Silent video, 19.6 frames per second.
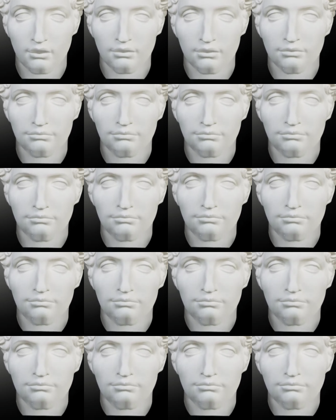endless
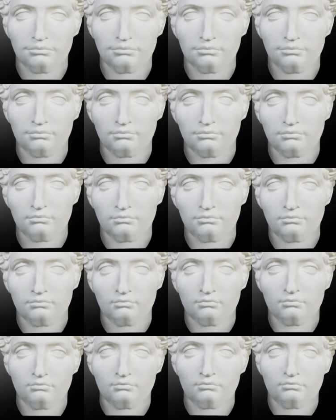vistas of
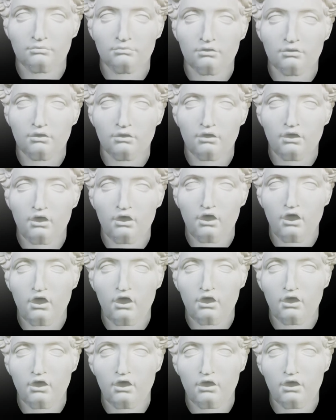imagination that await you
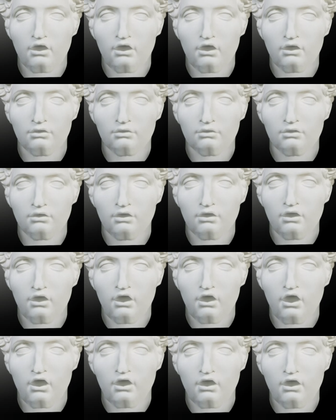in the
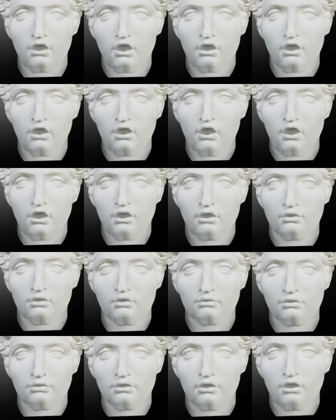land of
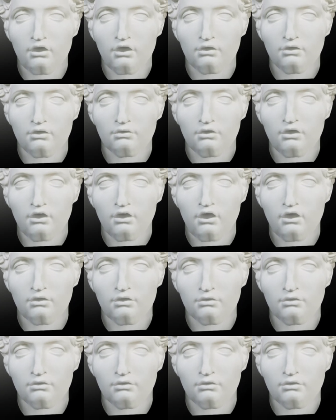RPG.